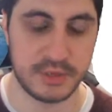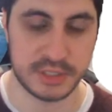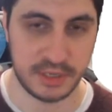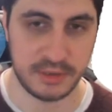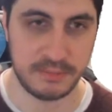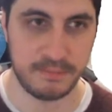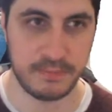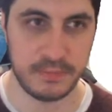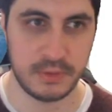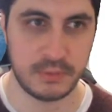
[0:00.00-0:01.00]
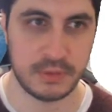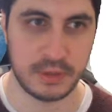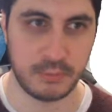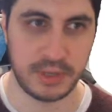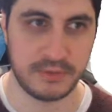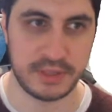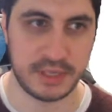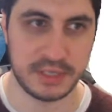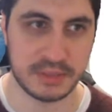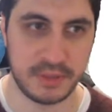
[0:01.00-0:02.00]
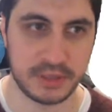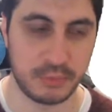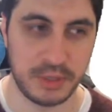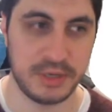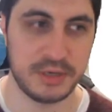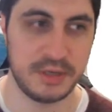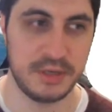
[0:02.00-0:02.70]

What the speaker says: sun, then we have the heat to make the wind,